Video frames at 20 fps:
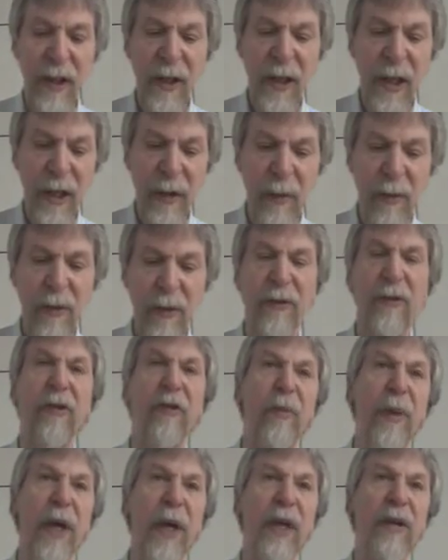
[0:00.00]
with
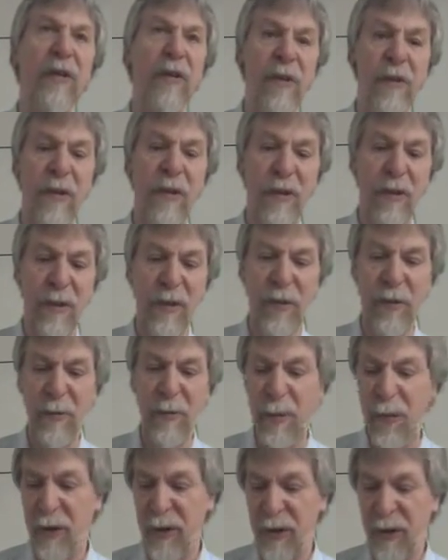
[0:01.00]
respect to the
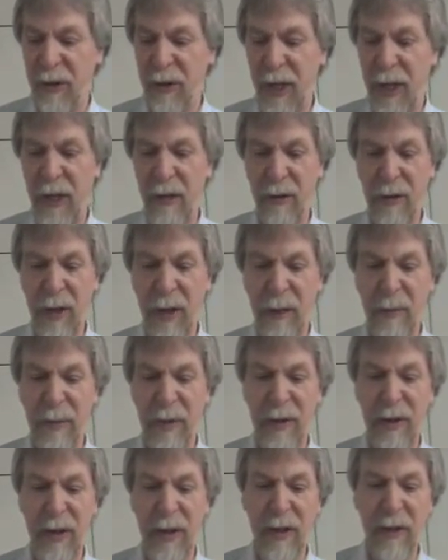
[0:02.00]
corresponding diagram
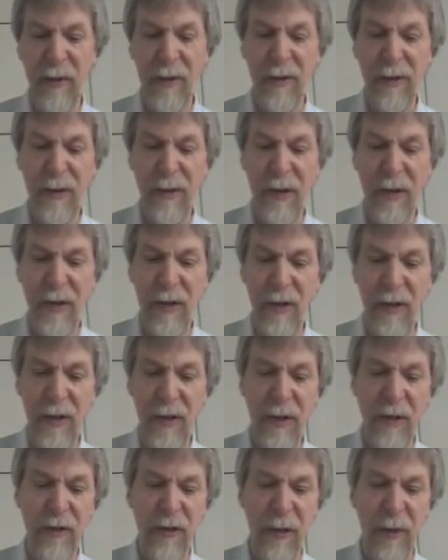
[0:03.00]
that I used in
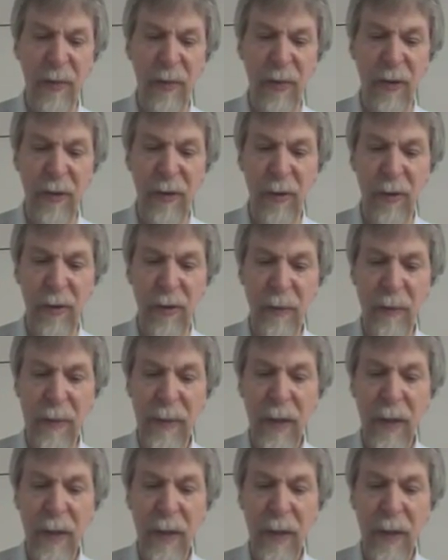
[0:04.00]
chapter 2.